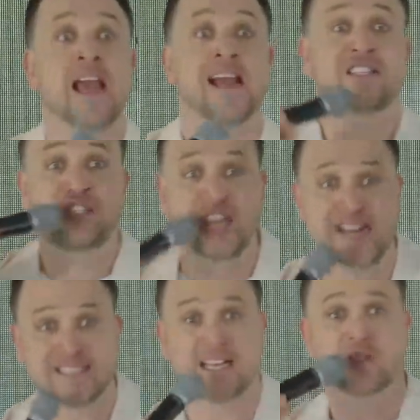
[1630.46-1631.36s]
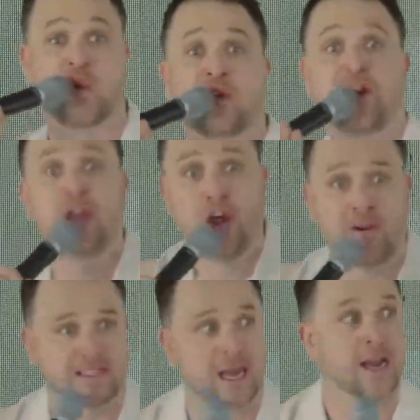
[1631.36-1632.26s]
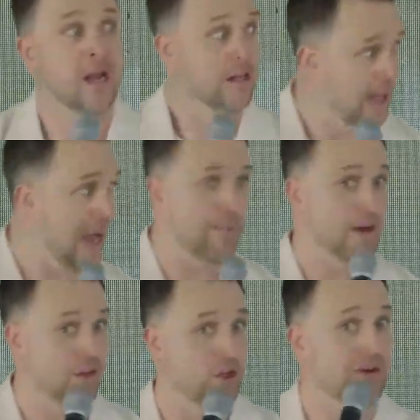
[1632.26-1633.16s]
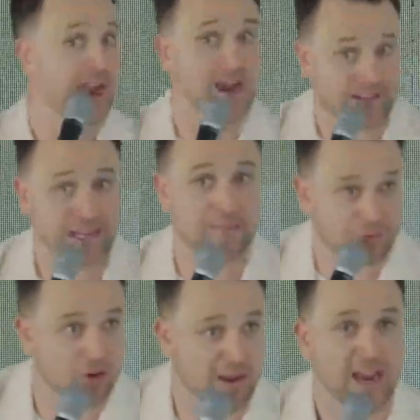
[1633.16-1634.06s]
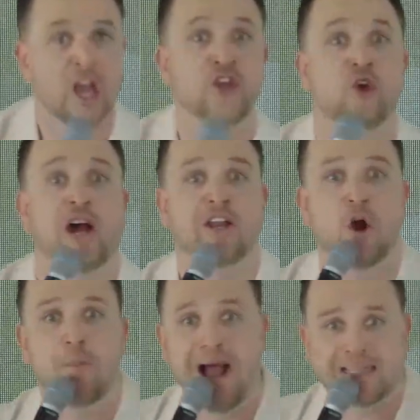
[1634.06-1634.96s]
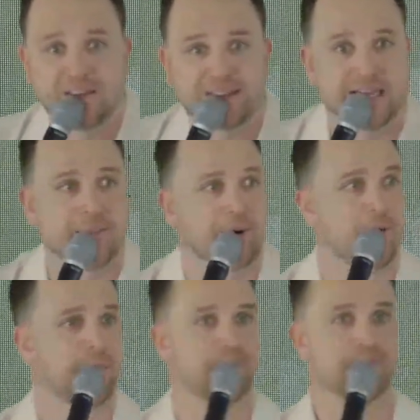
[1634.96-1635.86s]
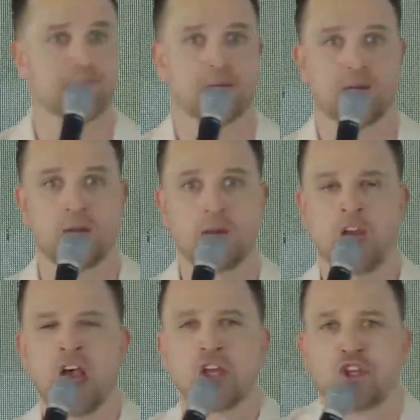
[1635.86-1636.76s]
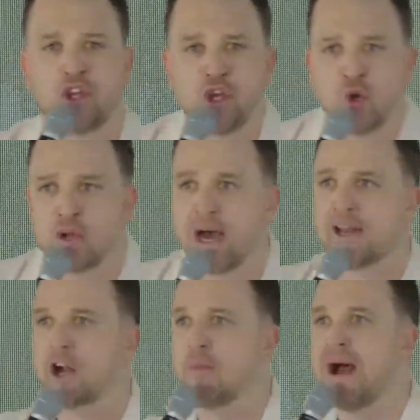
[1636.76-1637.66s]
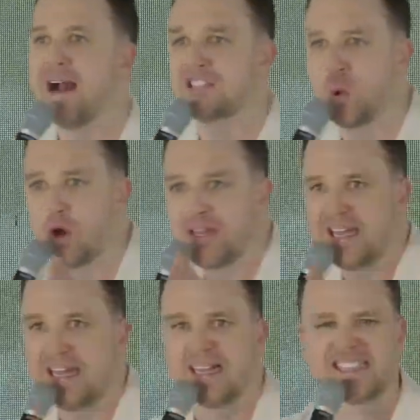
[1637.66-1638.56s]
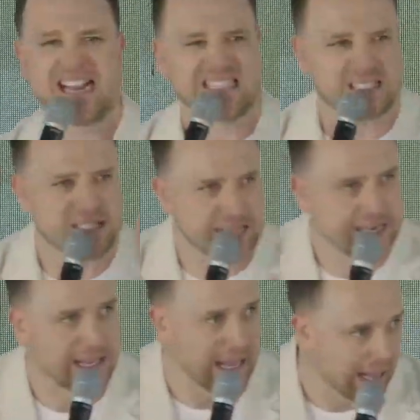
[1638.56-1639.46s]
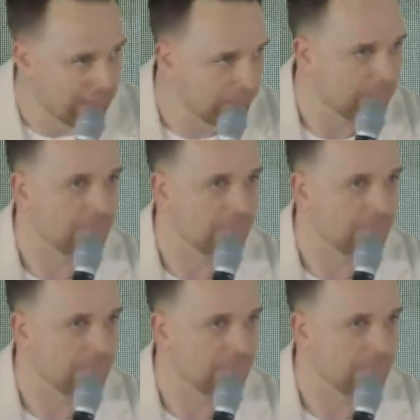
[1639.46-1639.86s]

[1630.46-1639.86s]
Is Jesus with you? And he's like, yeah, but you can't get him through me. You got to go back to the temple. You got to go back to where he is and seek him.